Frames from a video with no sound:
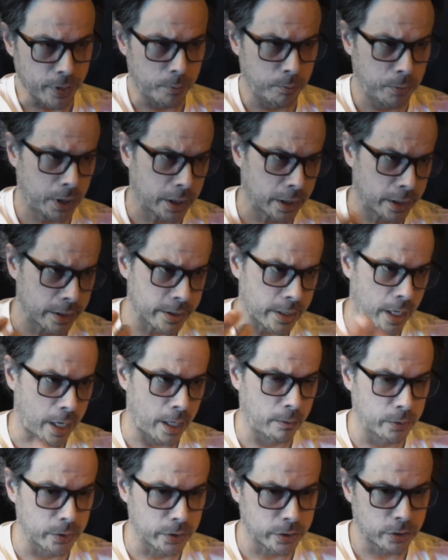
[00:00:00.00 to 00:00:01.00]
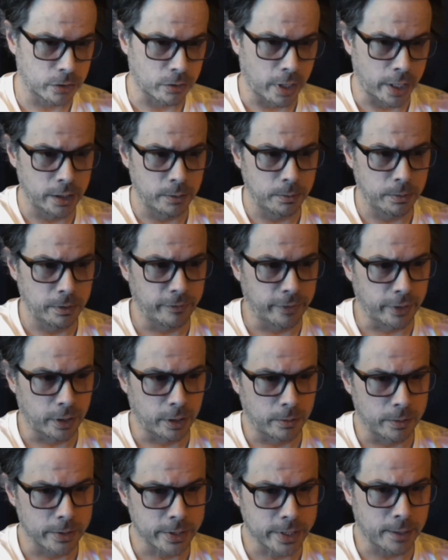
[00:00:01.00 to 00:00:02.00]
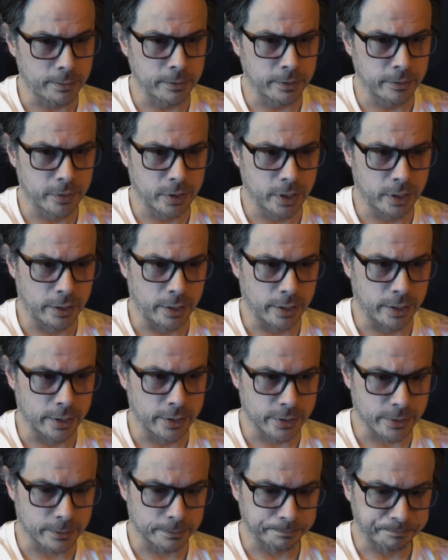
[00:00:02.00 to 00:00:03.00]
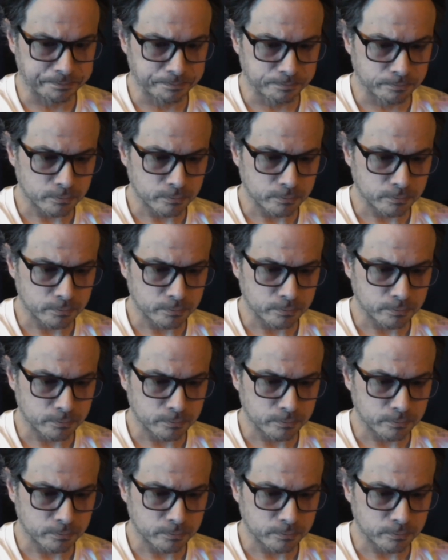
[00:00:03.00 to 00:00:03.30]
And because I was trying to be very receptive to this,